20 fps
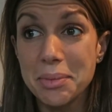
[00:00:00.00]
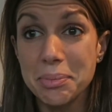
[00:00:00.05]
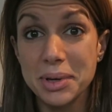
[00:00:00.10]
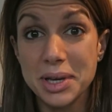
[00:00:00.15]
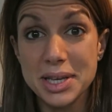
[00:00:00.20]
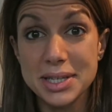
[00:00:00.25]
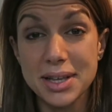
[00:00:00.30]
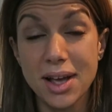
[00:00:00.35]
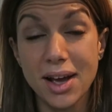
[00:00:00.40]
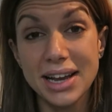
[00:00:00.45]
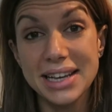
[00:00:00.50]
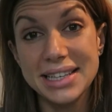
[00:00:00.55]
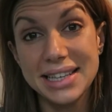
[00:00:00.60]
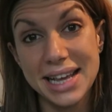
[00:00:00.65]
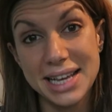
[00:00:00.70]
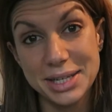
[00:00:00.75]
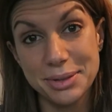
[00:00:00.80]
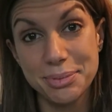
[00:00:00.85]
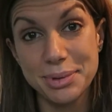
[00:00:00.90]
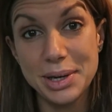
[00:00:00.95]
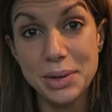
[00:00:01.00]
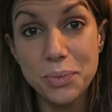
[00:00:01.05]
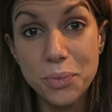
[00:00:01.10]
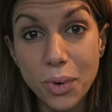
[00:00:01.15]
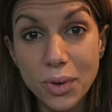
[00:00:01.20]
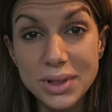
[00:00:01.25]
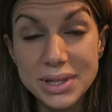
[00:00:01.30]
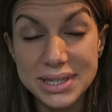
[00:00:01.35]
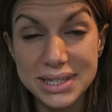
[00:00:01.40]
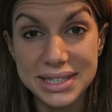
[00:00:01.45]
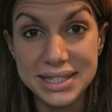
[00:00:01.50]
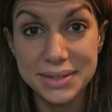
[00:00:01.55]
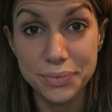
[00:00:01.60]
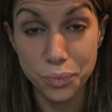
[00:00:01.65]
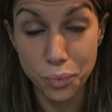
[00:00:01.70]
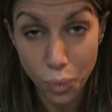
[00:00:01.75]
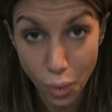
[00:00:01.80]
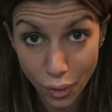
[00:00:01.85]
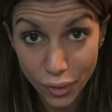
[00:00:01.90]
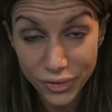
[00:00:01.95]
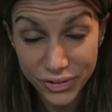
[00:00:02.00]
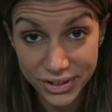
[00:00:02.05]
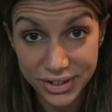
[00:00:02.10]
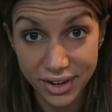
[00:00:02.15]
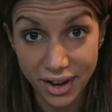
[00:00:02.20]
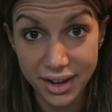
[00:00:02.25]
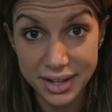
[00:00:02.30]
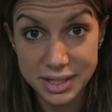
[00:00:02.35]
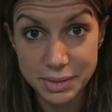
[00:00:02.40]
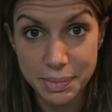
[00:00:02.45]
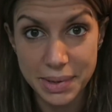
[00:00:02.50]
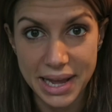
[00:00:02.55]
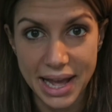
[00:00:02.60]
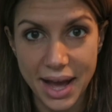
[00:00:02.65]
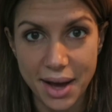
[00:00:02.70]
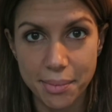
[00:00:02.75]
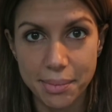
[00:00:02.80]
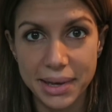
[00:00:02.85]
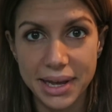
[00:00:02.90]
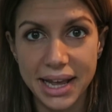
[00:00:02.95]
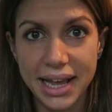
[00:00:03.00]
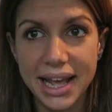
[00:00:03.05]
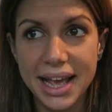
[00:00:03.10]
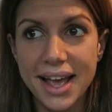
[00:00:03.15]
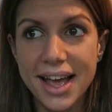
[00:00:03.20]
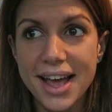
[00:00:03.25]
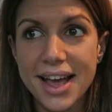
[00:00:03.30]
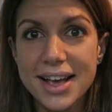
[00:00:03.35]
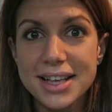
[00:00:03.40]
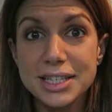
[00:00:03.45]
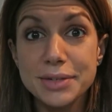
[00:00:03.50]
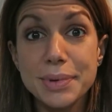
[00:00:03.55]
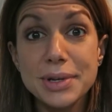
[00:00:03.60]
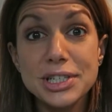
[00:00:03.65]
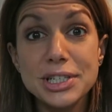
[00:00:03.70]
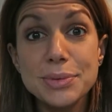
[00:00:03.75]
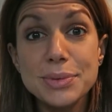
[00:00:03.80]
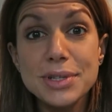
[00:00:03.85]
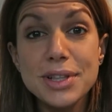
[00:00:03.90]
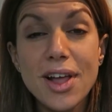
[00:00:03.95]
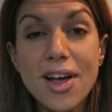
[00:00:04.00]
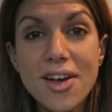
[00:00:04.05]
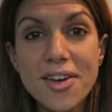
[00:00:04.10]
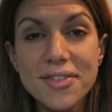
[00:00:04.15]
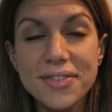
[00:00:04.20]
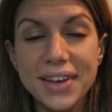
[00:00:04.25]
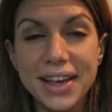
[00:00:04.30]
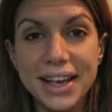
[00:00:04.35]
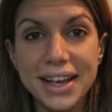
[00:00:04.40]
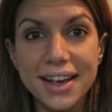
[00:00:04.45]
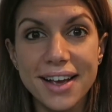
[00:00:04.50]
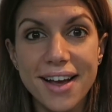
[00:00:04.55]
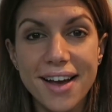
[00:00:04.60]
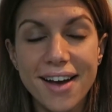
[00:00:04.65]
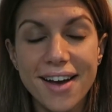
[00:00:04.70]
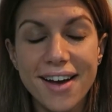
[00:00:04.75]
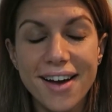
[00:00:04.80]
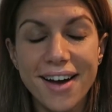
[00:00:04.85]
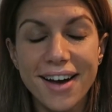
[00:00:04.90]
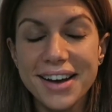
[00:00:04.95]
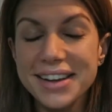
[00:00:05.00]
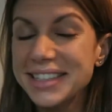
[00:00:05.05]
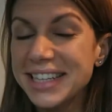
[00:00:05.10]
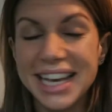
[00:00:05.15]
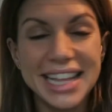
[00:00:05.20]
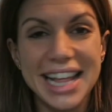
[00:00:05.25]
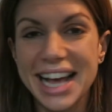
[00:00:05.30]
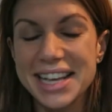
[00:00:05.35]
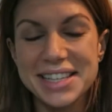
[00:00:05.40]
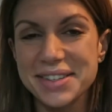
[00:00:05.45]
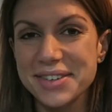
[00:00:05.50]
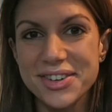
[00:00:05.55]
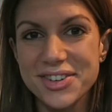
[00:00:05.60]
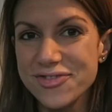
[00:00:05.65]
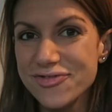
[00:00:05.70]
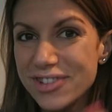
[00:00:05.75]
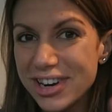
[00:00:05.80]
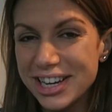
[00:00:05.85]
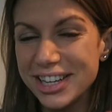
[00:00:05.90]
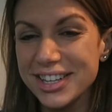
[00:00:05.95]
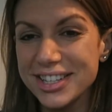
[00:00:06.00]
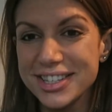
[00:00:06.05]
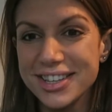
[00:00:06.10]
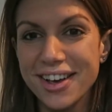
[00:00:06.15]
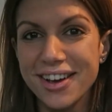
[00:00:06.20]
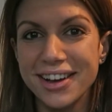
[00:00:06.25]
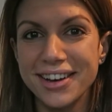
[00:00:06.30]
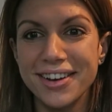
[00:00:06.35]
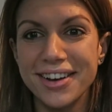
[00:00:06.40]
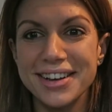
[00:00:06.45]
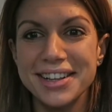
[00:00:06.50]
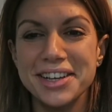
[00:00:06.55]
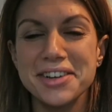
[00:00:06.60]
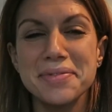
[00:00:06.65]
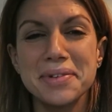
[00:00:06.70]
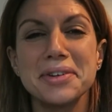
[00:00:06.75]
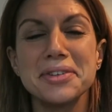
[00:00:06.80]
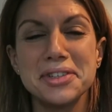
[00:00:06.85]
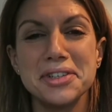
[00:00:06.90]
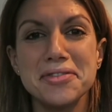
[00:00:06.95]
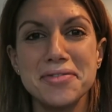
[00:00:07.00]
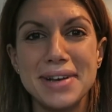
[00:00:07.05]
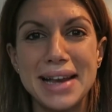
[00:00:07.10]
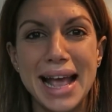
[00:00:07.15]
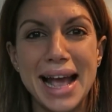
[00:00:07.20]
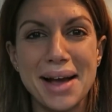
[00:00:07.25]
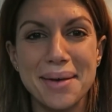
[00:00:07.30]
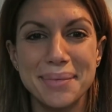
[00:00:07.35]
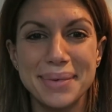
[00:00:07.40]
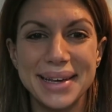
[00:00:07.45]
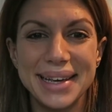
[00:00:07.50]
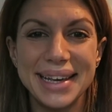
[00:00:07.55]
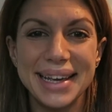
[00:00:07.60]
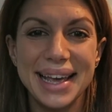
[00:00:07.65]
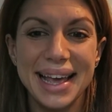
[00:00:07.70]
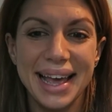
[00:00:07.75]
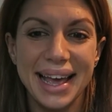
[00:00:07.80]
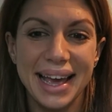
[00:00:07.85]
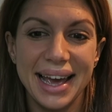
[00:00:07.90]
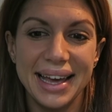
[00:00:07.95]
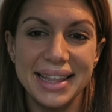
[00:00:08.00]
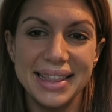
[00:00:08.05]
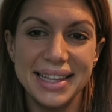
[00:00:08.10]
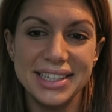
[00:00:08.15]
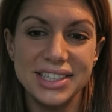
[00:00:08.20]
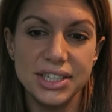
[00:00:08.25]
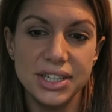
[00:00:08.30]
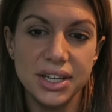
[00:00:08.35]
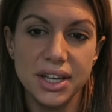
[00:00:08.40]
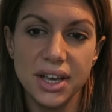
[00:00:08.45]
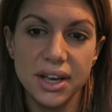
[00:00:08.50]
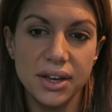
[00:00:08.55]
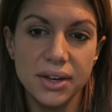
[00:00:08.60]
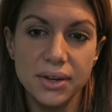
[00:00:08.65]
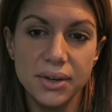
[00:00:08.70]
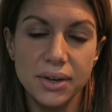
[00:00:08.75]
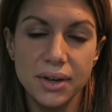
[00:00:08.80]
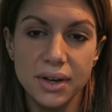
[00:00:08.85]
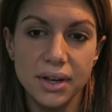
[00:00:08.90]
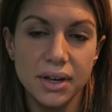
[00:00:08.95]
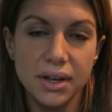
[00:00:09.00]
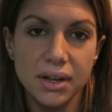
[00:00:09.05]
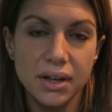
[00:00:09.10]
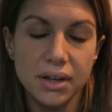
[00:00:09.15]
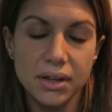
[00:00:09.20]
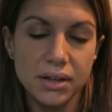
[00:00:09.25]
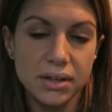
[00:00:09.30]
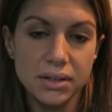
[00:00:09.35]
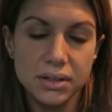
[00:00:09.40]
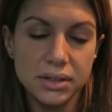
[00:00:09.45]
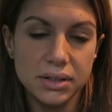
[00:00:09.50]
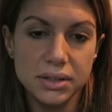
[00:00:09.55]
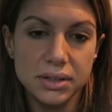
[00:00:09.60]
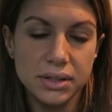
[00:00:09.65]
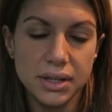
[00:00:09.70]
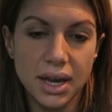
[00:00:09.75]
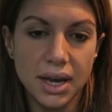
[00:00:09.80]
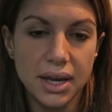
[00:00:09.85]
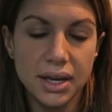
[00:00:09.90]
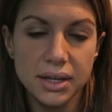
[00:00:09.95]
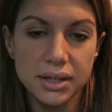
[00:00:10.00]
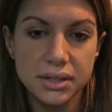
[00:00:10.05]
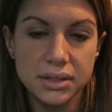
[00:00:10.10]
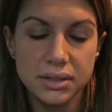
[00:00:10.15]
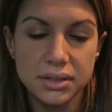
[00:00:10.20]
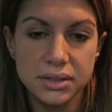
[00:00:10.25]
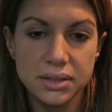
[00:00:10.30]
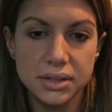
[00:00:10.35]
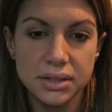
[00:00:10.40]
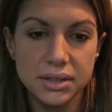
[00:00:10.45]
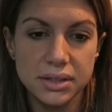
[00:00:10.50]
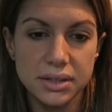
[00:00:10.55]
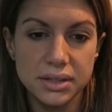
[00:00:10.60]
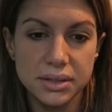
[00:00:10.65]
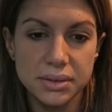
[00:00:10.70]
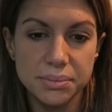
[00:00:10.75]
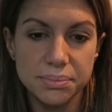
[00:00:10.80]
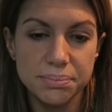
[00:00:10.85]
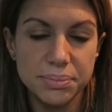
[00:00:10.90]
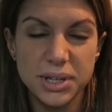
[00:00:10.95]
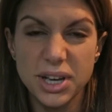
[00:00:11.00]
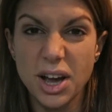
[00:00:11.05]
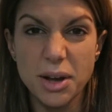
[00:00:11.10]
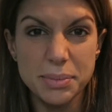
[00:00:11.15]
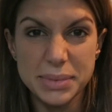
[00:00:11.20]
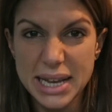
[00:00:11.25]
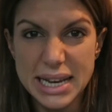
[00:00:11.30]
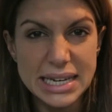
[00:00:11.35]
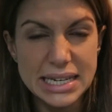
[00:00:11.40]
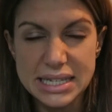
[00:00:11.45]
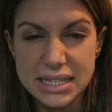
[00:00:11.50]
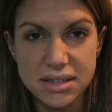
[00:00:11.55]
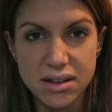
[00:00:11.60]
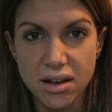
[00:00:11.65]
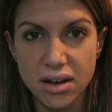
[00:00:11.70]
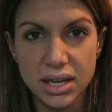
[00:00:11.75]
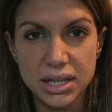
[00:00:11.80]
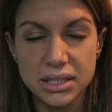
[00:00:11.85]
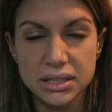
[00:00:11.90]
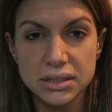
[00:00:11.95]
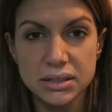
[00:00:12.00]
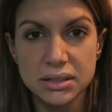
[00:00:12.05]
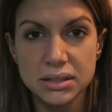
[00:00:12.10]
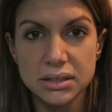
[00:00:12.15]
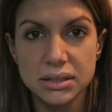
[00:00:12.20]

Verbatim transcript: Because I desperately want, wanted her to be happy. So when she was laughing, I take that as a really good sign, and I think, oh my God, she's really happy. And then she'd go, yeah, but I'm dead inside.